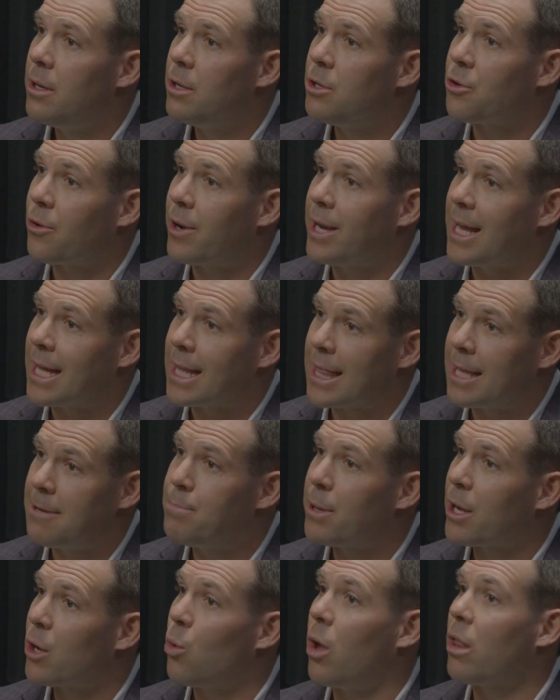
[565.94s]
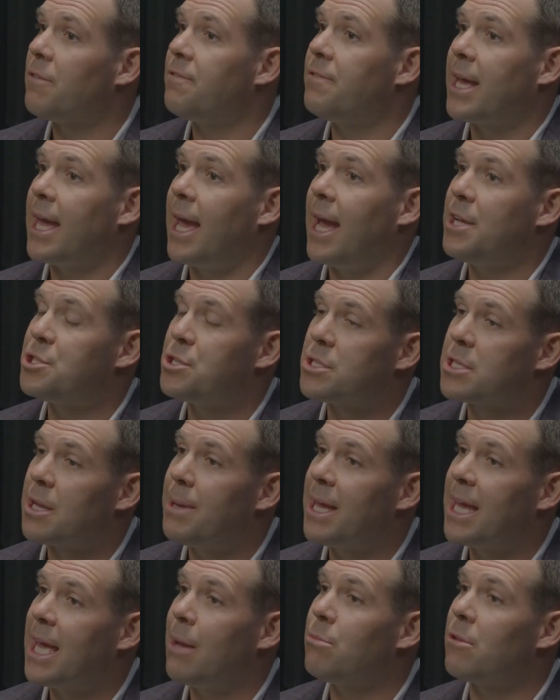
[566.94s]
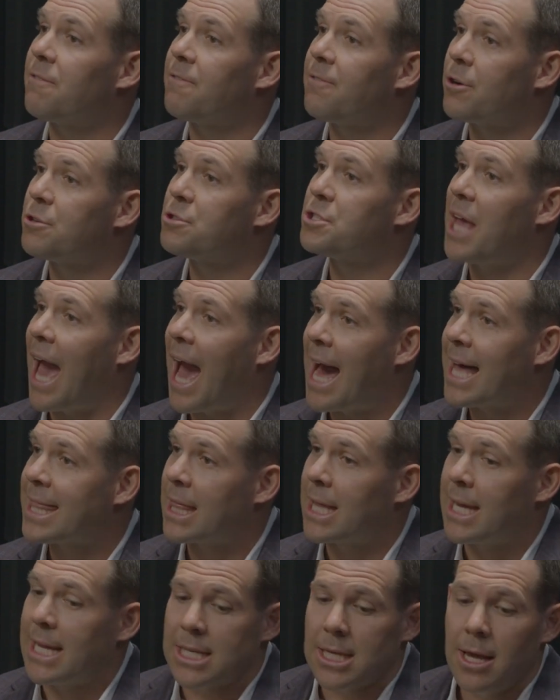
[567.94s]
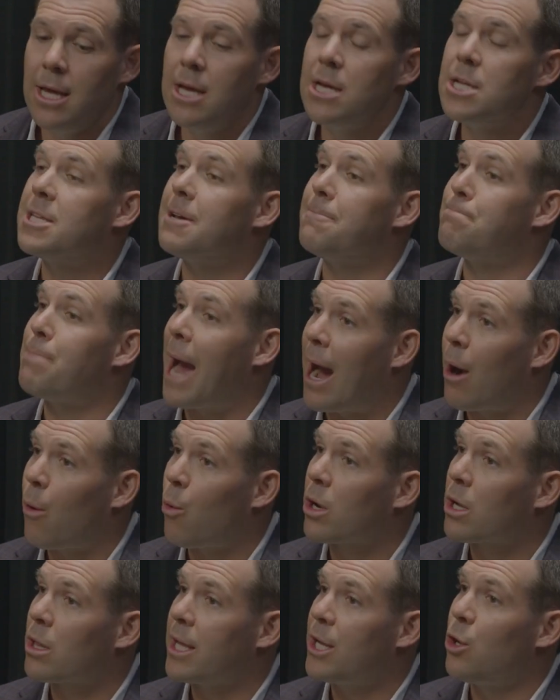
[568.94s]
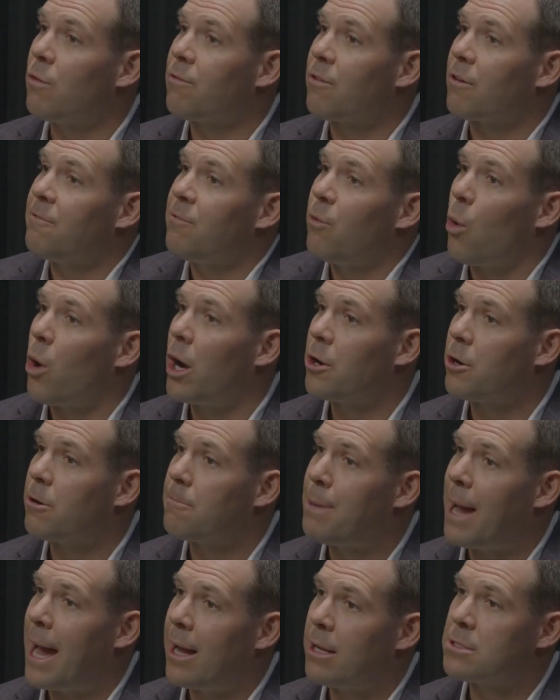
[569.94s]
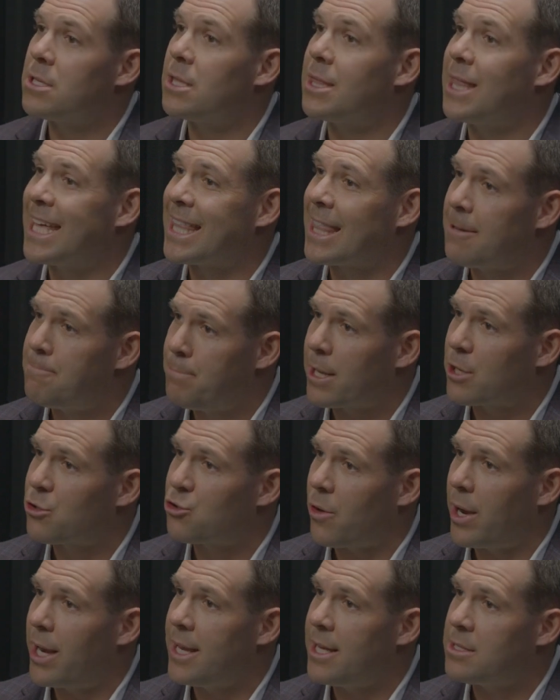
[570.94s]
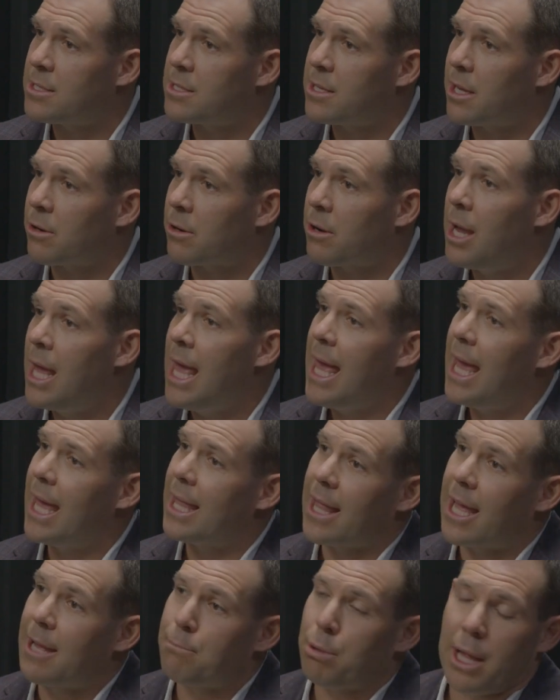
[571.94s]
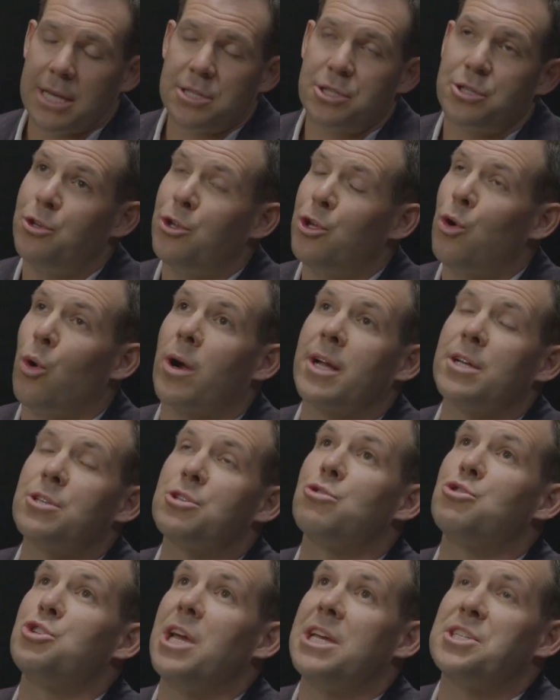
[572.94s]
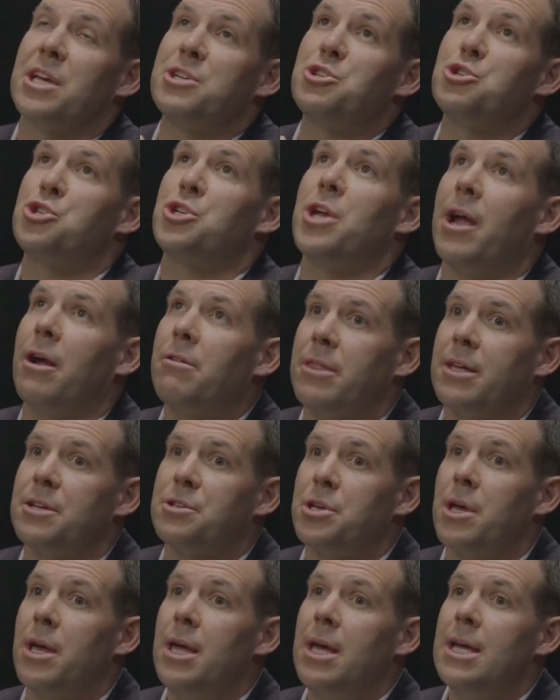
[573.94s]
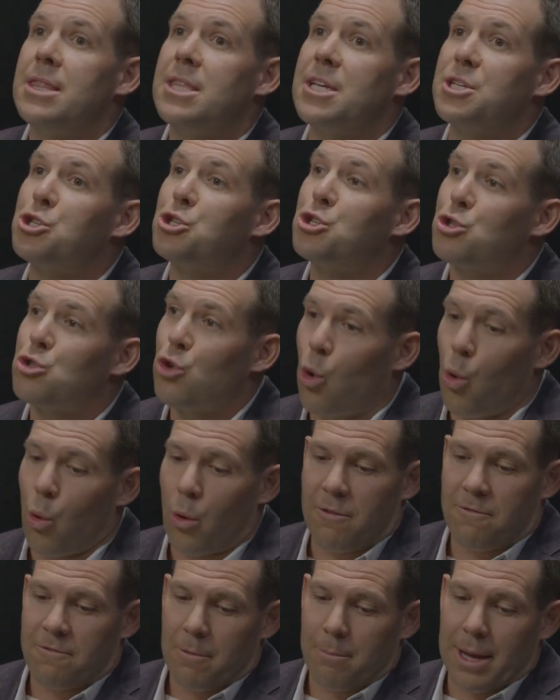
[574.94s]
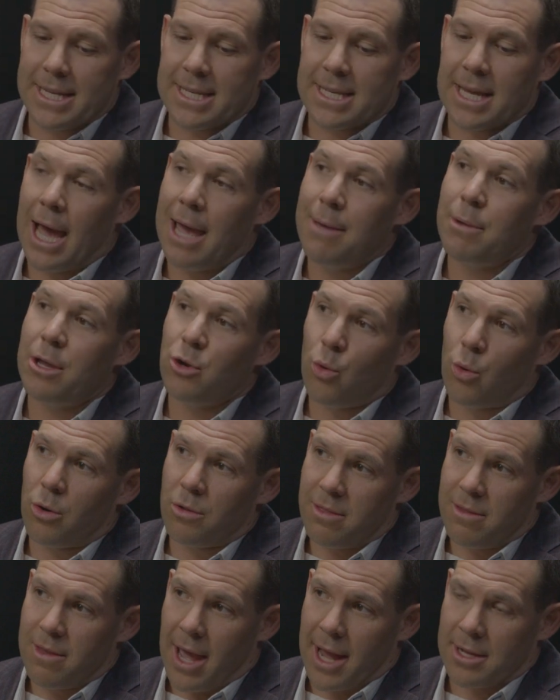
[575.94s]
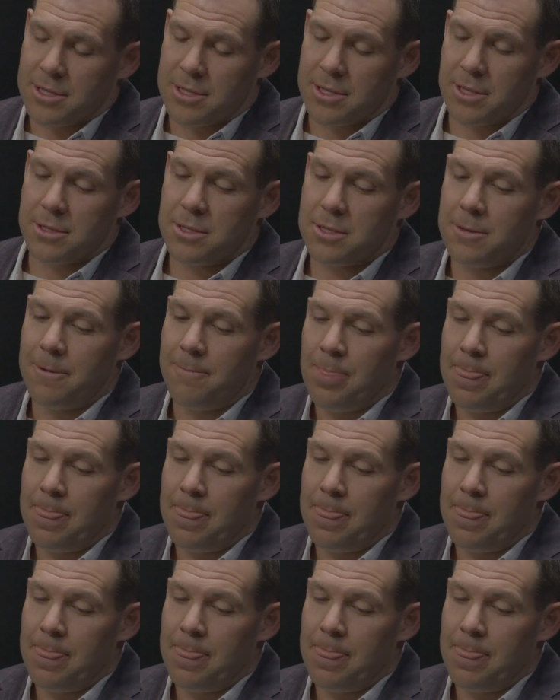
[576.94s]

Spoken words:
during Olympic qualifications, I became the first athlete to power clean over 400 pounds at the Olympic Training Center in Lake Placid, New York. And so, Chase, I share this story from my time at North Texas.